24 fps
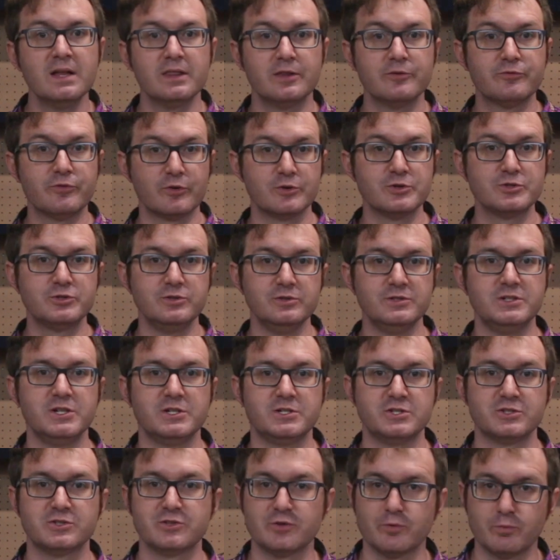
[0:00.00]
The first two
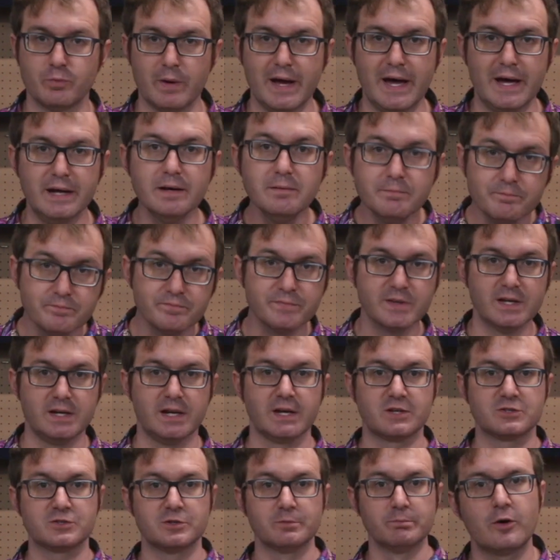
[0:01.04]
digits are red, the
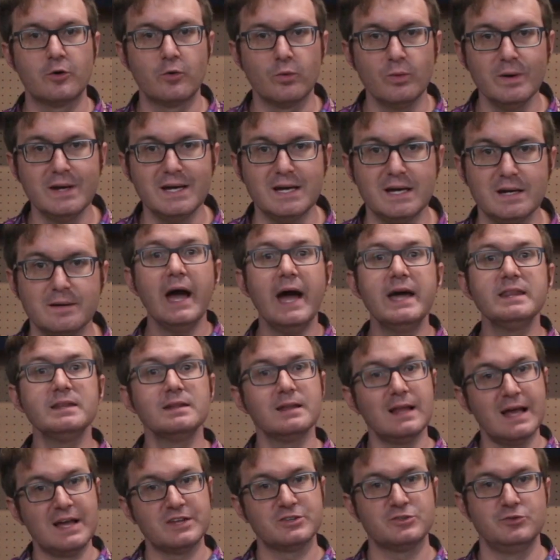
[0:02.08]
next are green, and
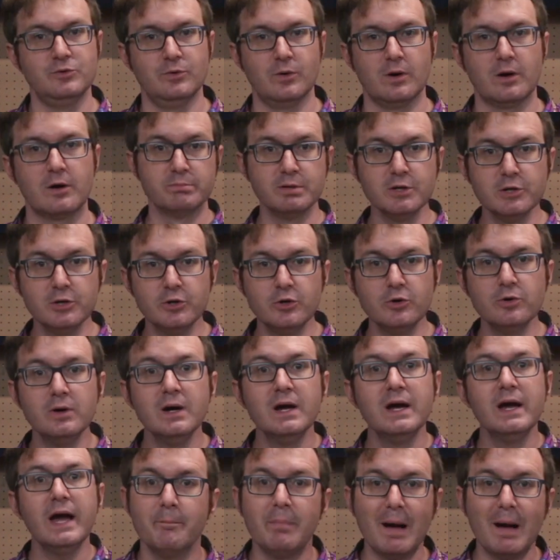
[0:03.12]
the last two are blue.